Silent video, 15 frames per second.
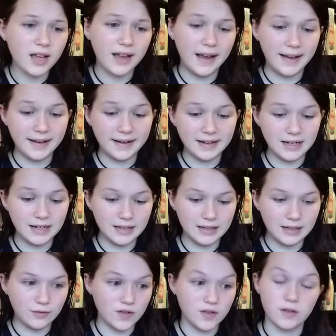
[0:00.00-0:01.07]
And
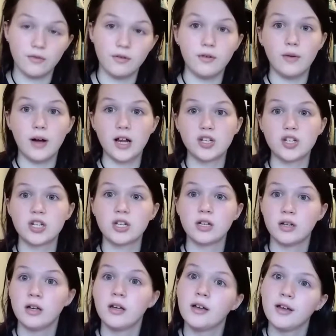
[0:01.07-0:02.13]
I was going to watch
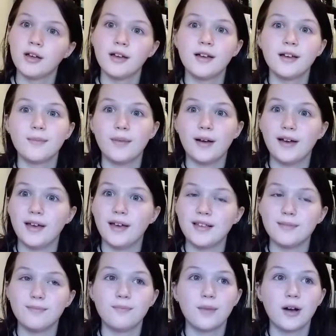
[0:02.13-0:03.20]
my
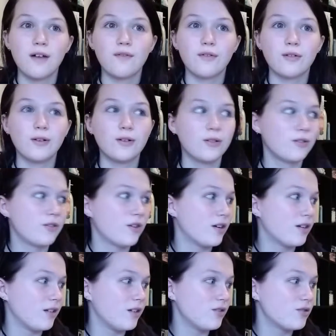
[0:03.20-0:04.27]
Marvel
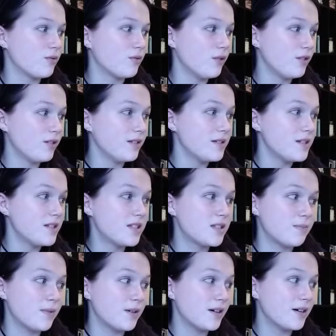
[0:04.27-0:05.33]
chronological order list,
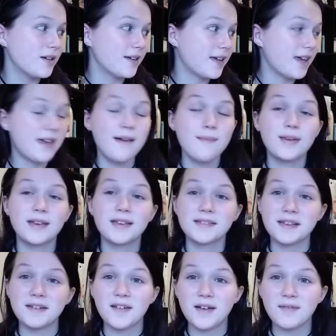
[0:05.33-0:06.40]
but I can't because
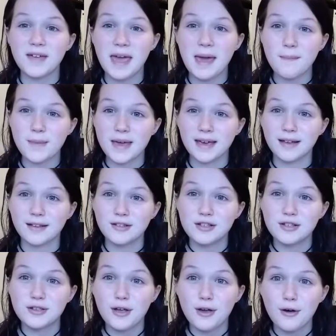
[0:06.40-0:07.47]
I don't have Ant-Man.
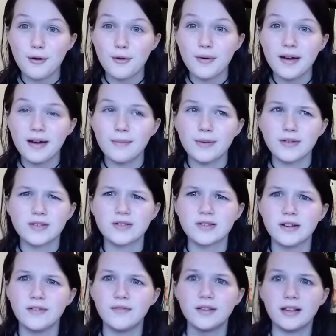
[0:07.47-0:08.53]
So, I'm also
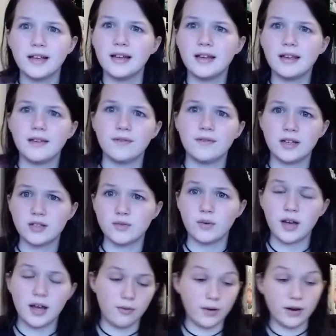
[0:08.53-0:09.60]
sorry for the lighting if it gets
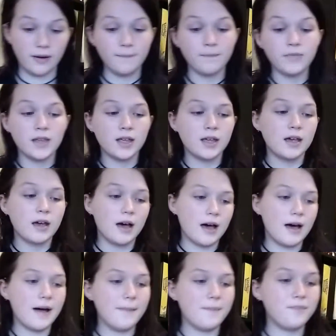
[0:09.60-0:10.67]
kind of weird.
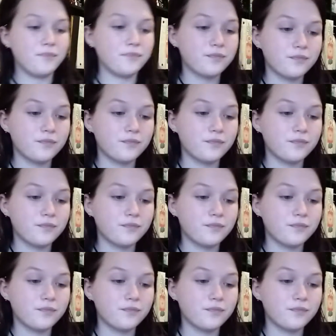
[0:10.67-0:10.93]
But